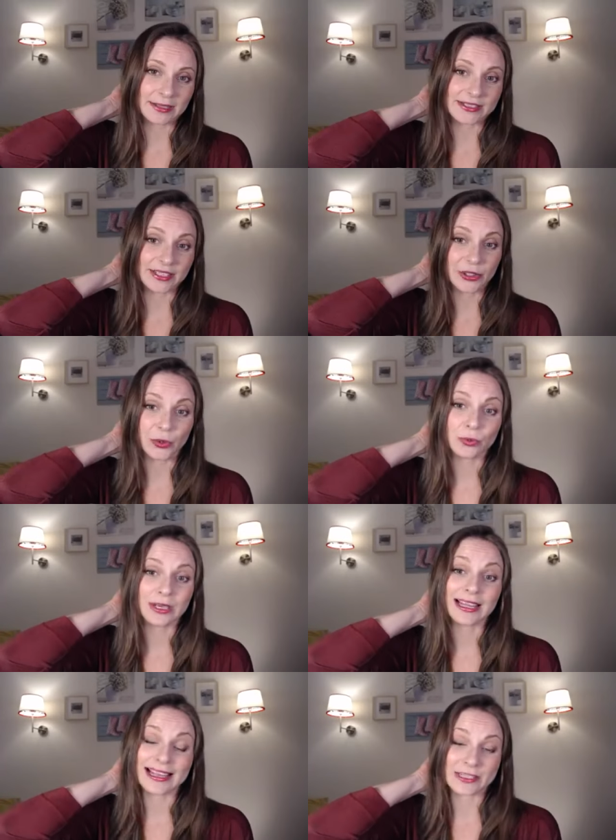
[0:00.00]
there's a new
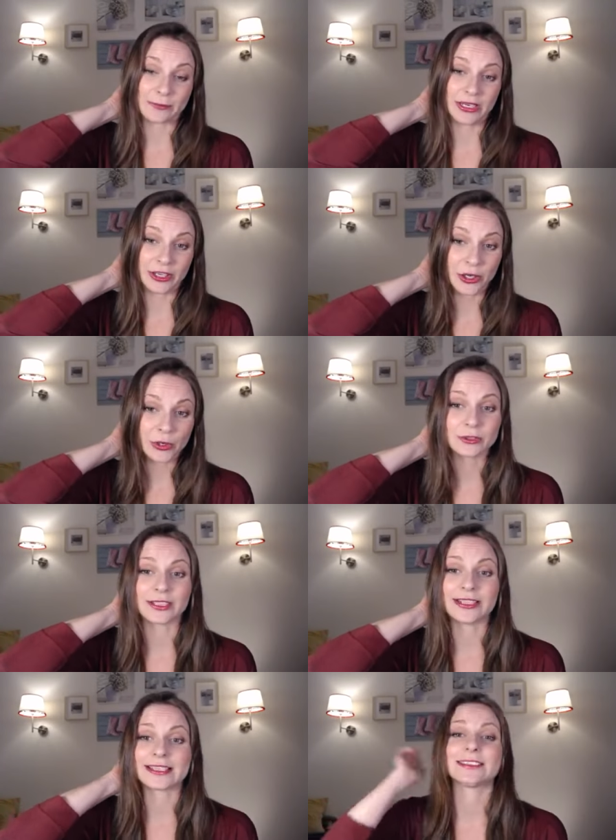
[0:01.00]
one, let me know.
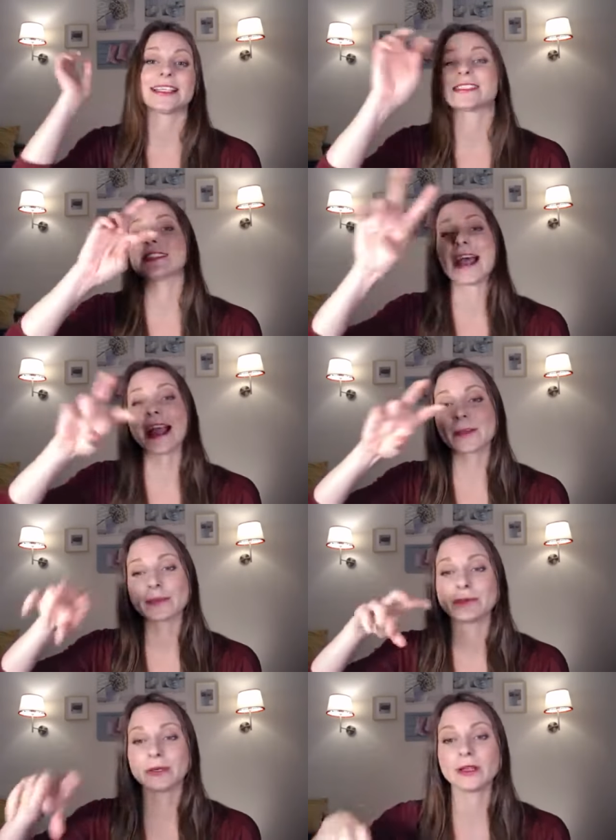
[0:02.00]
Just tag
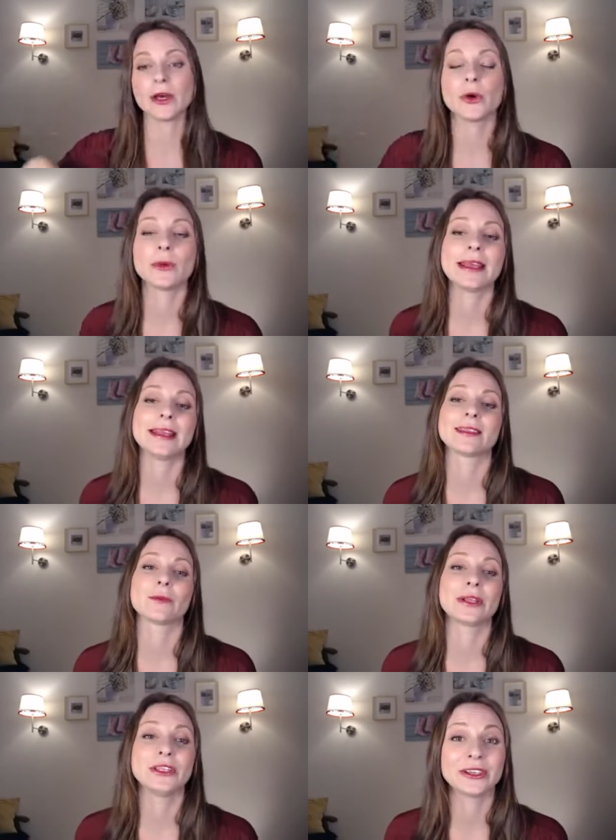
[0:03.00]
me below
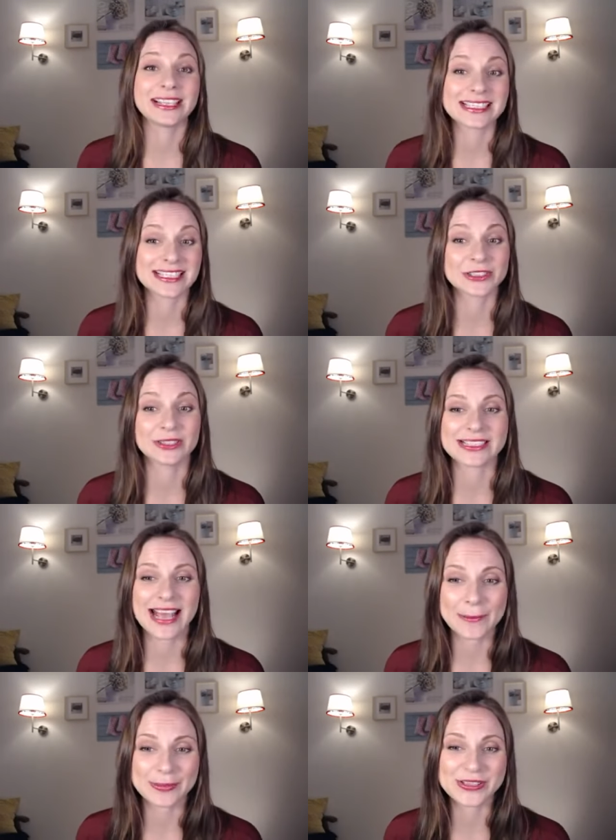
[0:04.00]
when you're listening to this
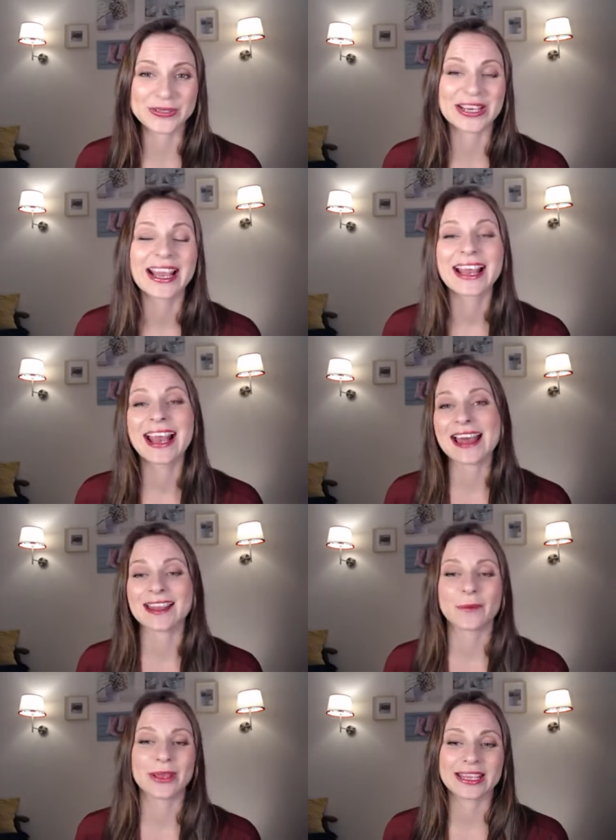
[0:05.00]
episode, and
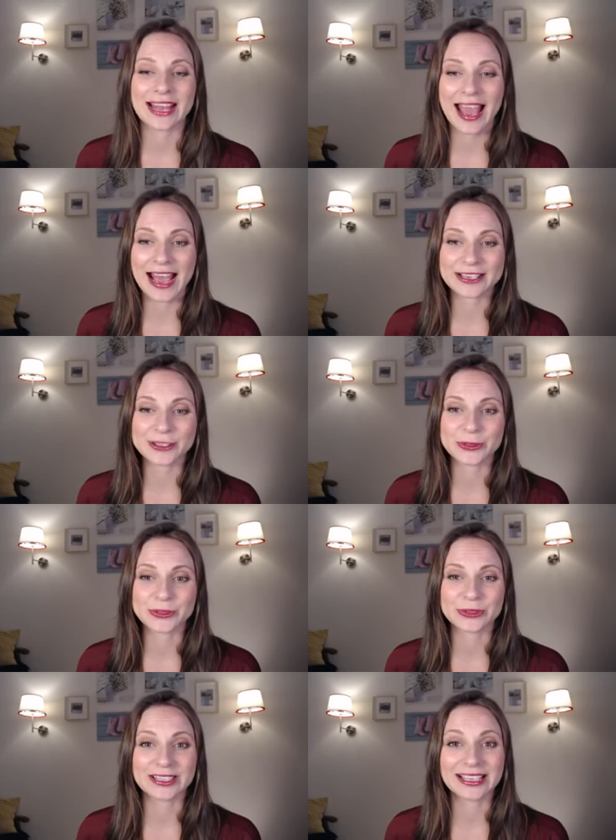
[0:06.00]
then we can add you
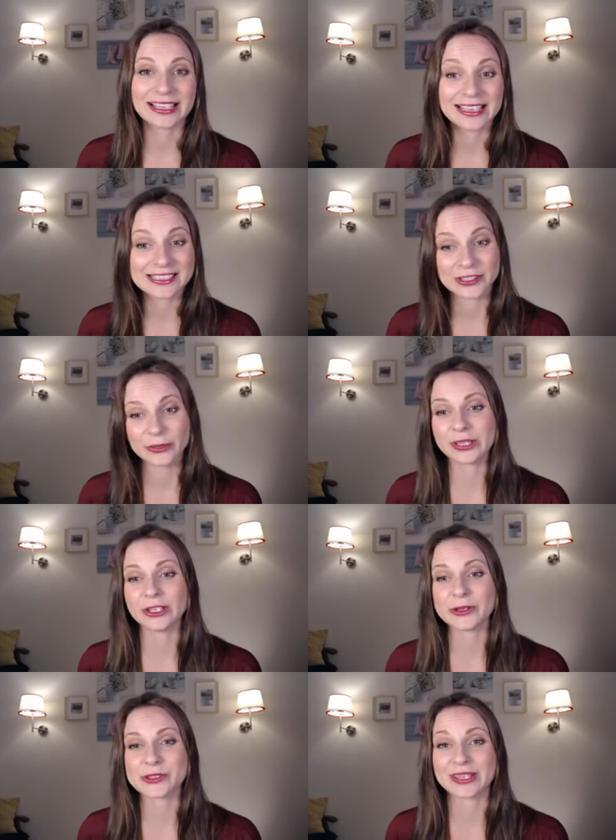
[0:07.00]
to the list so you can
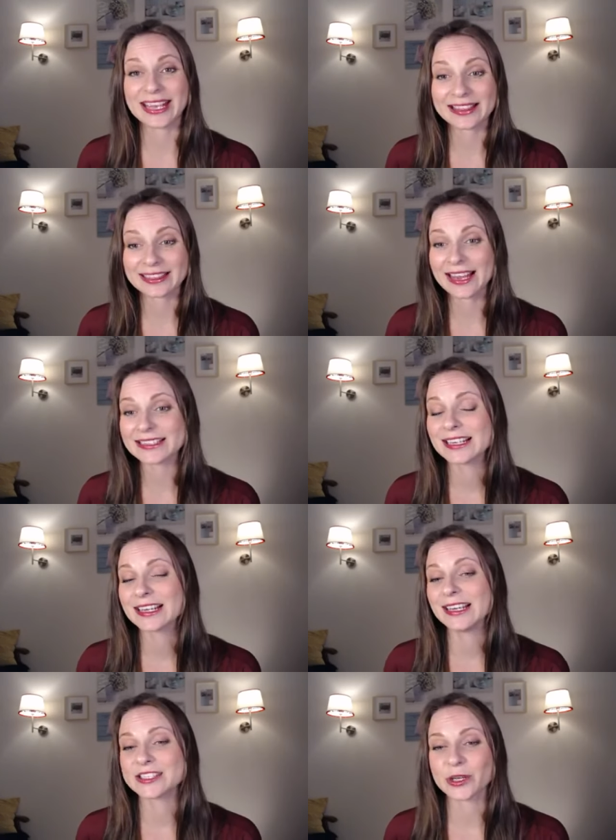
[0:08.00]
also get that.
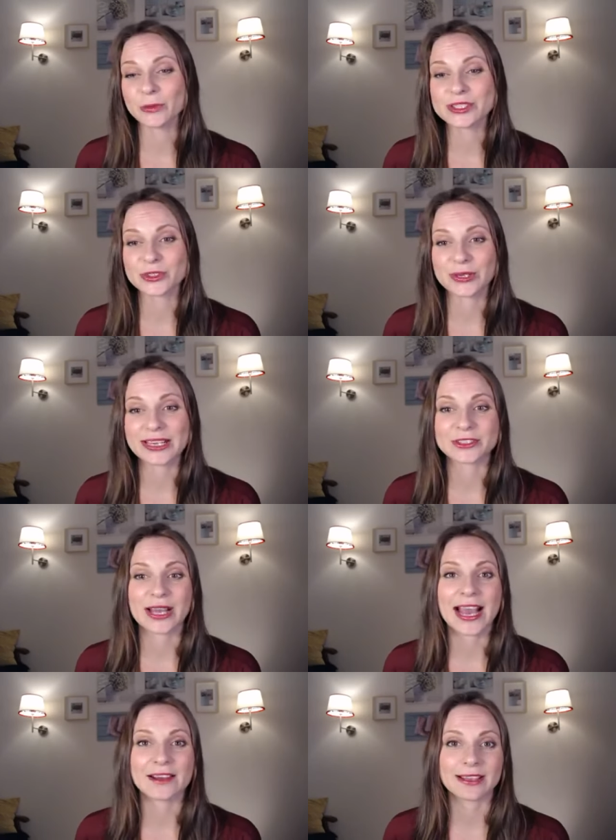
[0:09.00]
It's always great to
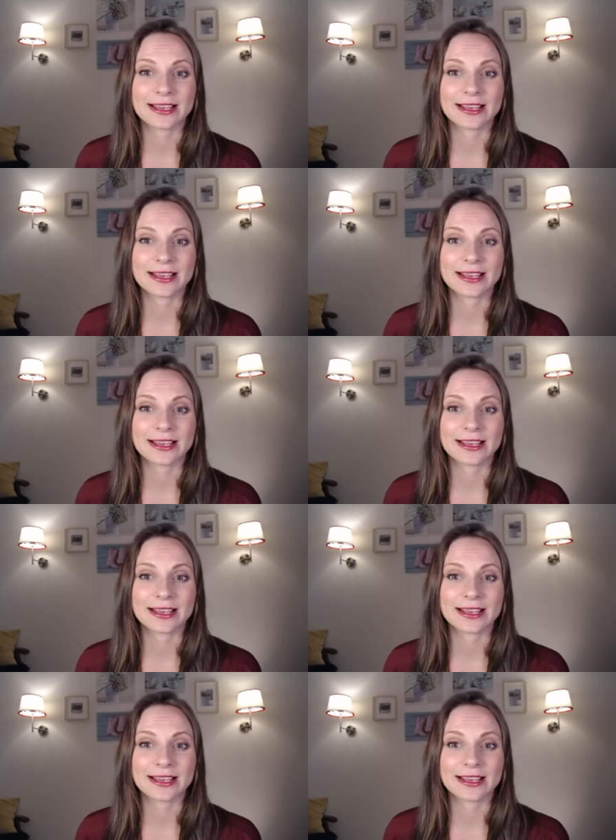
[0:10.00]
have